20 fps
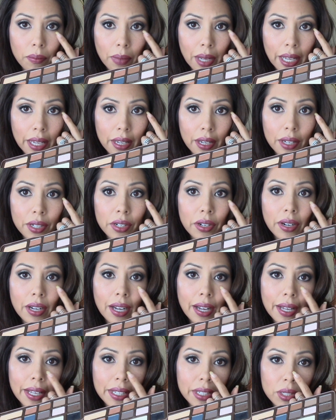my under
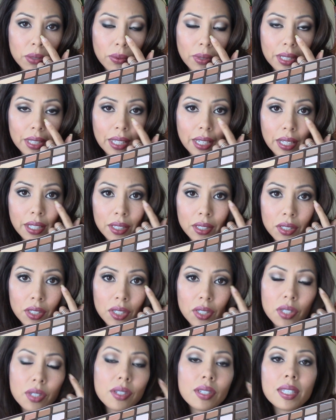eyes with it
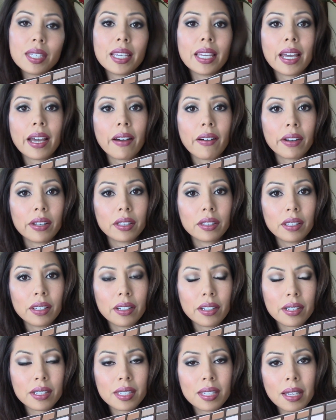just to see how it
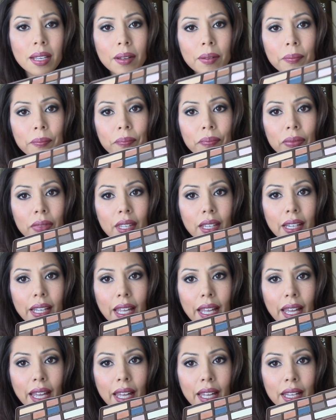looks,
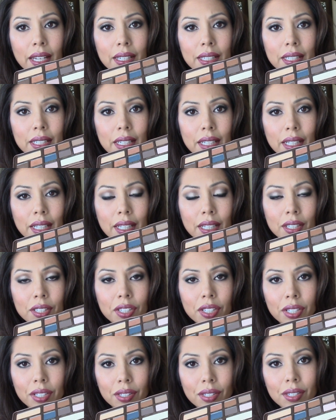and it
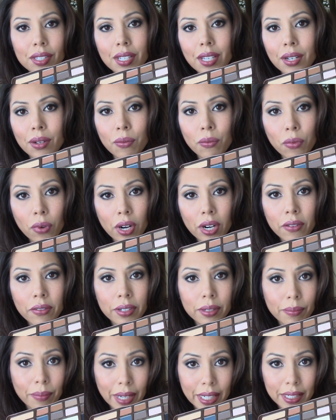just didn't work
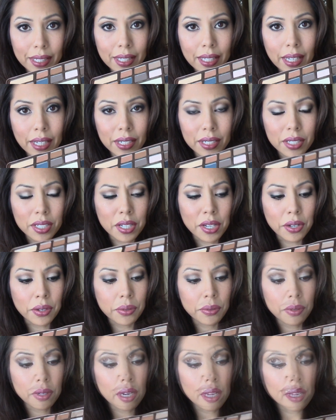with my skin
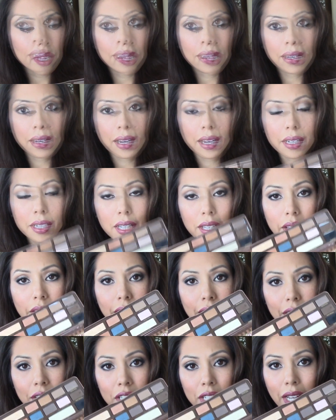tone. Another
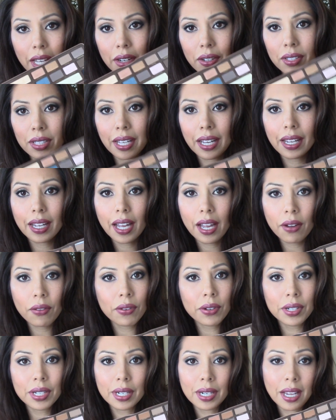eyeshadow that I
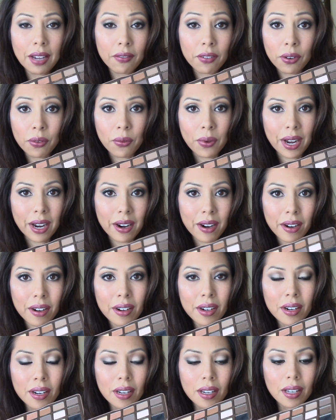would never wear
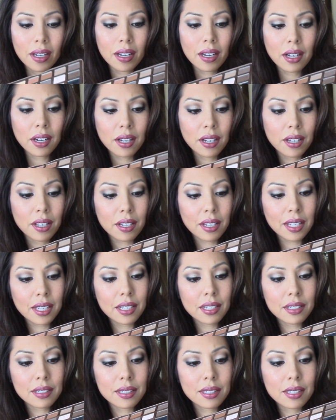
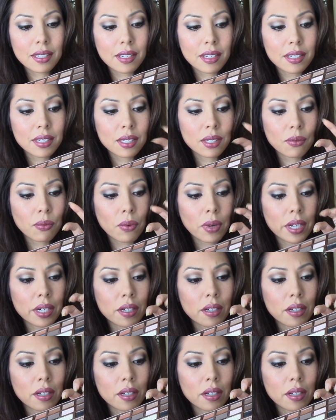is this one